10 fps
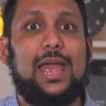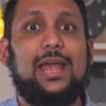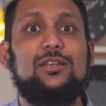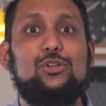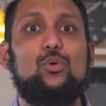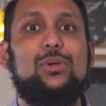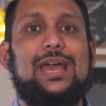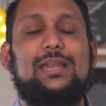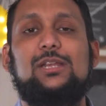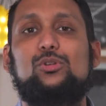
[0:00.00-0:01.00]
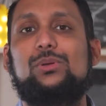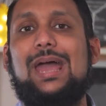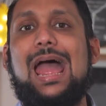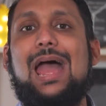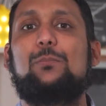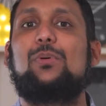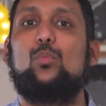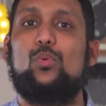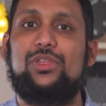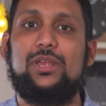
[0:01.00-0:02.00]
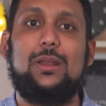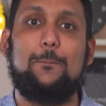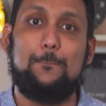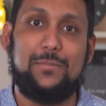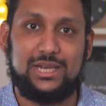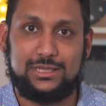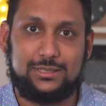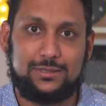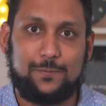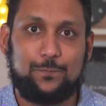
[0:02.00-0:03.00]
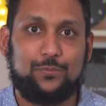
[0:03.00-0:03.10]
and you get into the app within minutes.